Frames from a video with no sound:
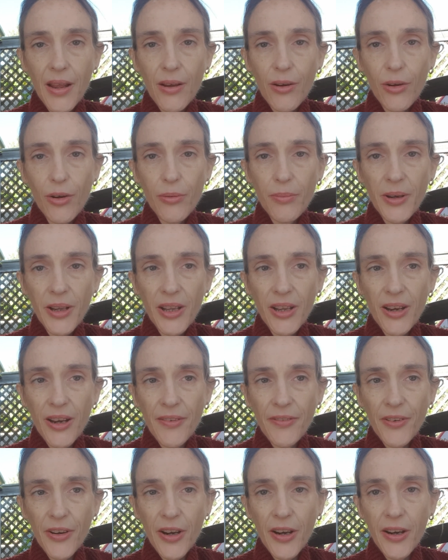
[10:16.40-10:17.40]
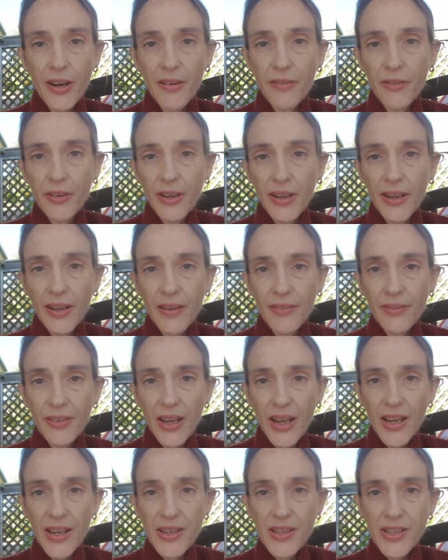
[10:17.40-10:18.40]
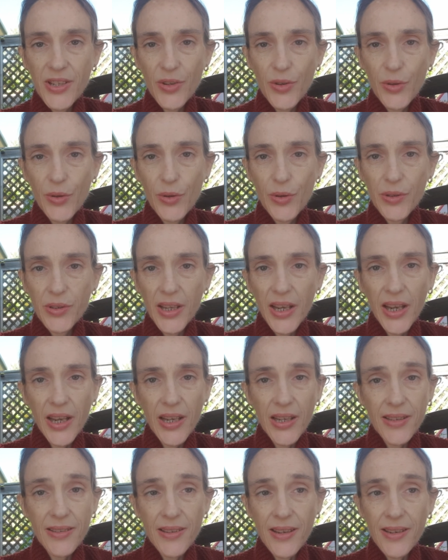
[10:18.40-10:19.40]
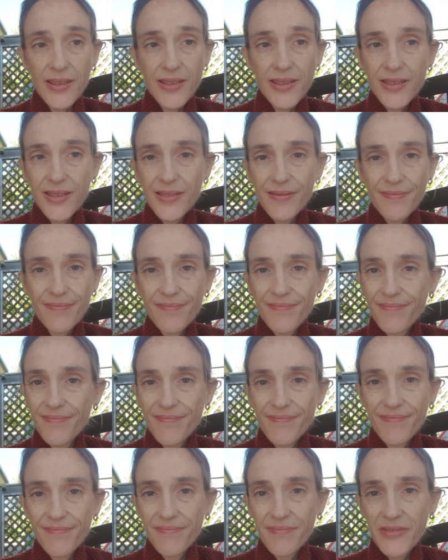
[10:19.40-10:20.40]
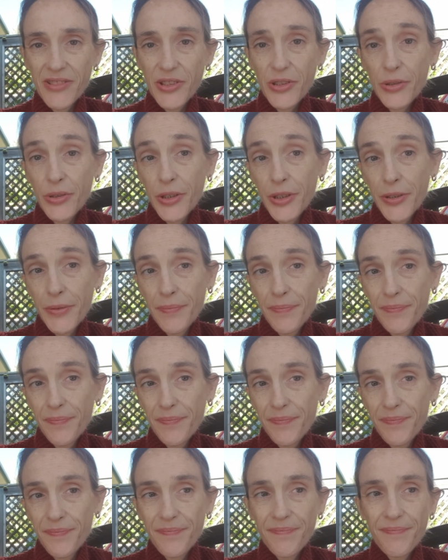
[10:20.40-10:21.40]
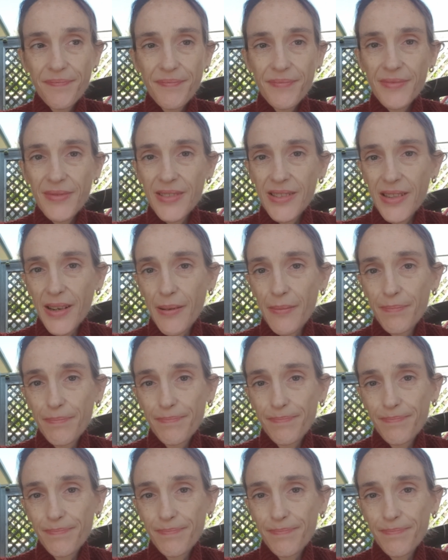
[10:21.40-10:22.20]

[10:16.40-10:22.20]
All my life I've really loved quiche or zucchini slice. Still do. Yum.